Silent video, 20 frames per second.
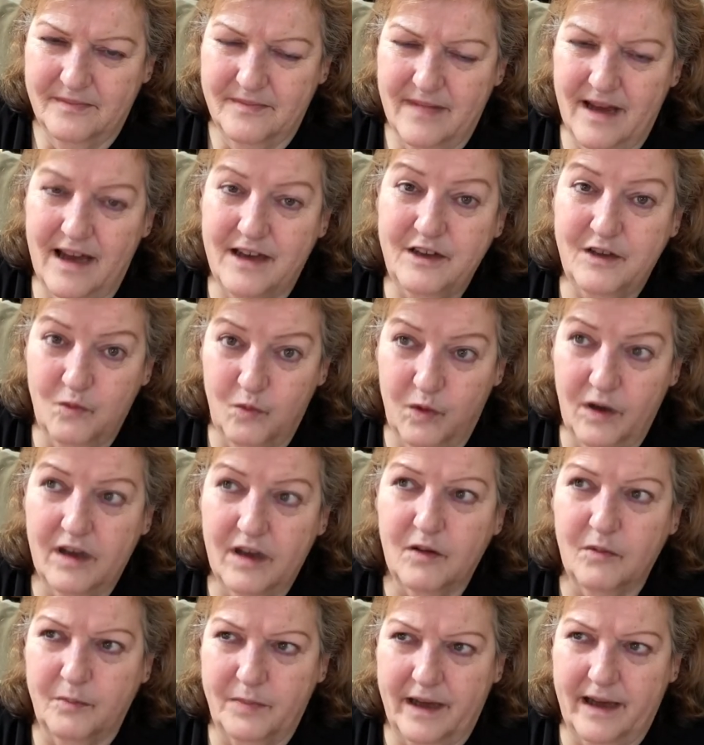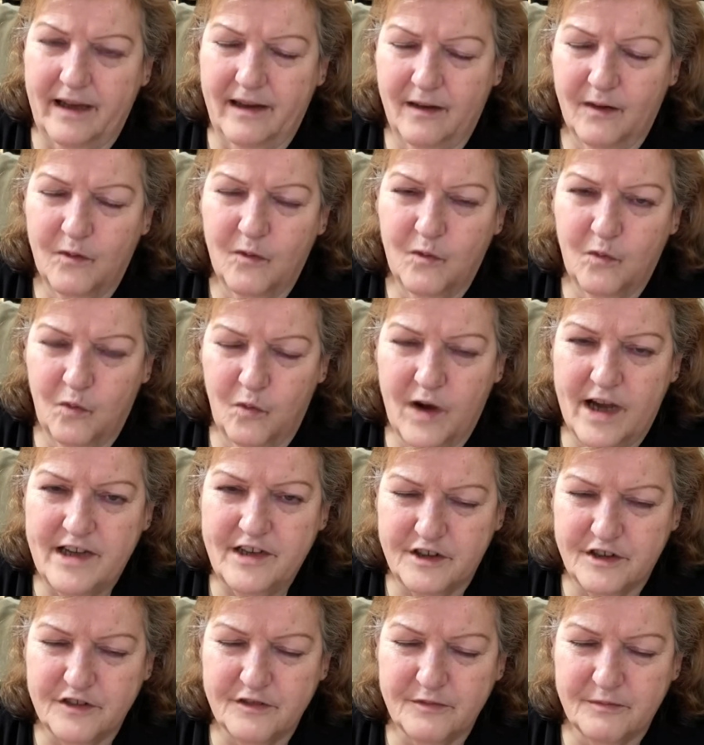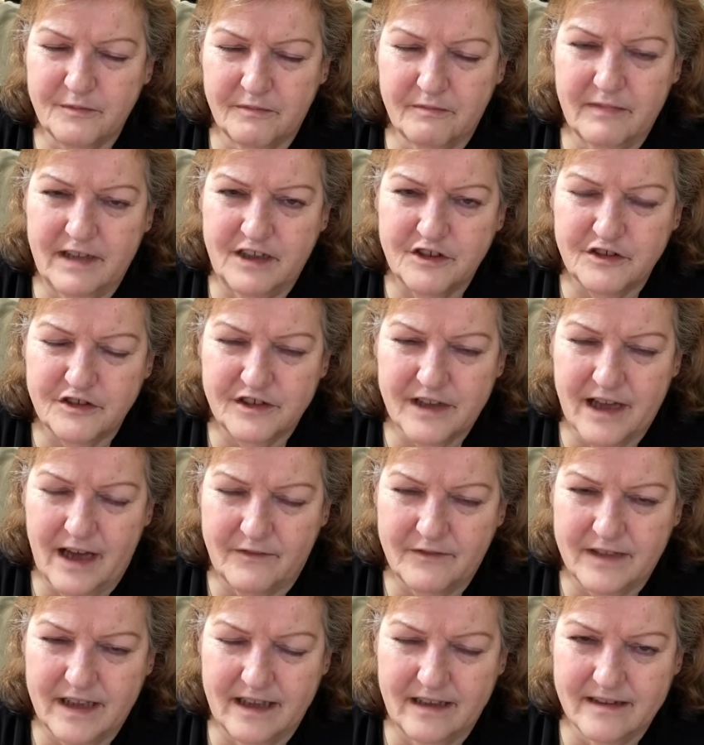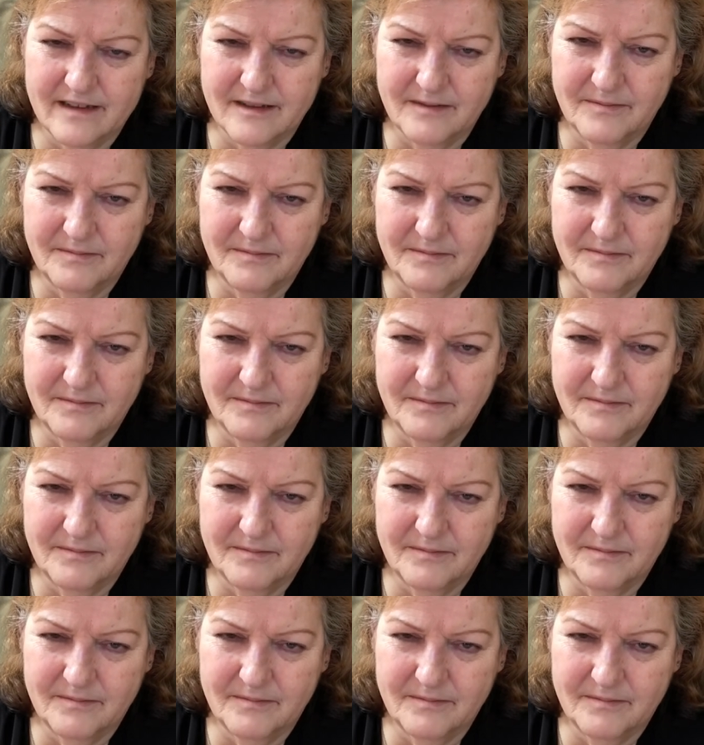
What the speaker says: And you will be when you're in your 70s.